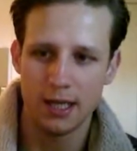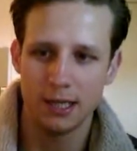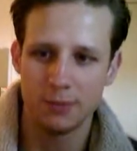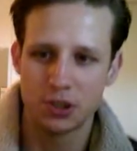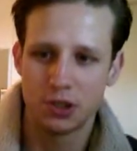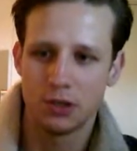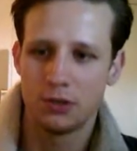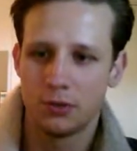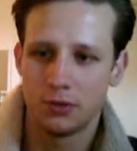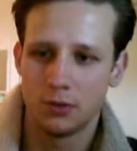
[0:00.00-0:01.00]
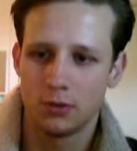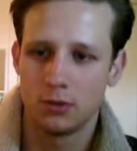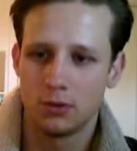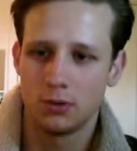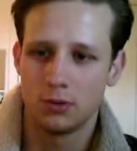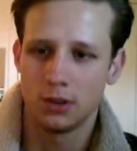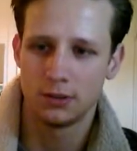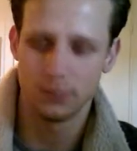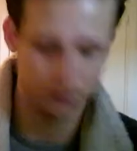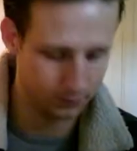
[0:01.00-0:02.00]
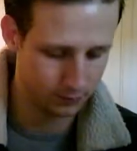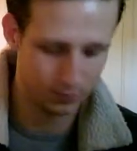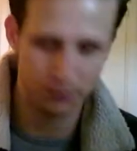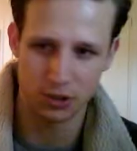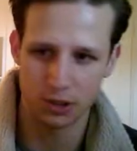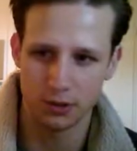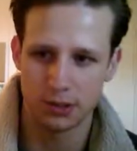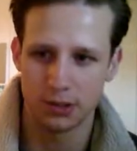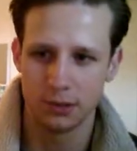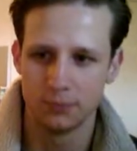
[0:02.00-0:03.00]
let me show it to you.